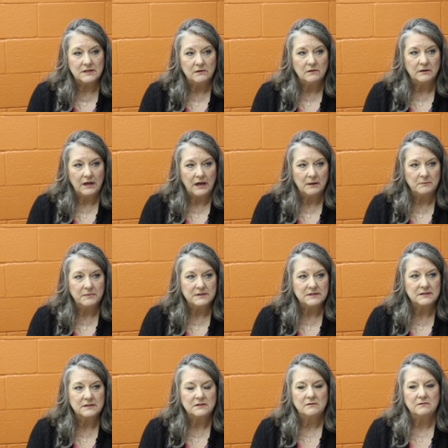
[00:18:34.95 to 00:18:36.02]
here on
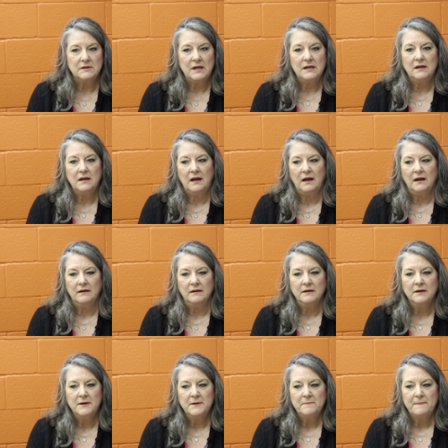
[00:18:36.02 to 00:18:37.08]
campus so they can